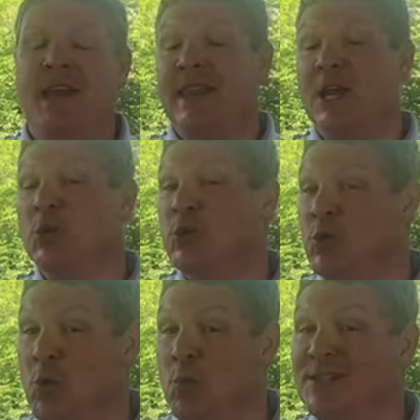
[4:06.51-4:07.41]
then
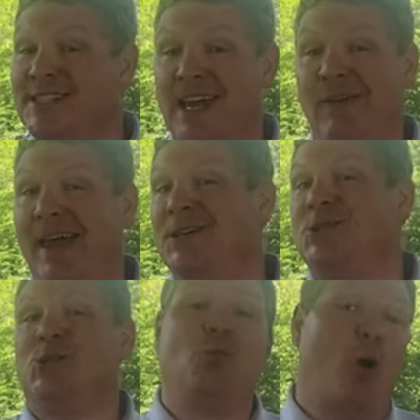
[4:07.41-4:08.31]
you would save a
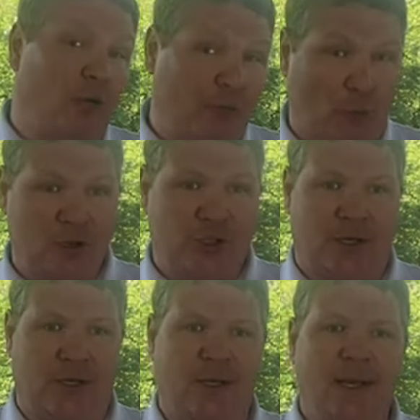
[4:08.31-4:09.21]
small fortune.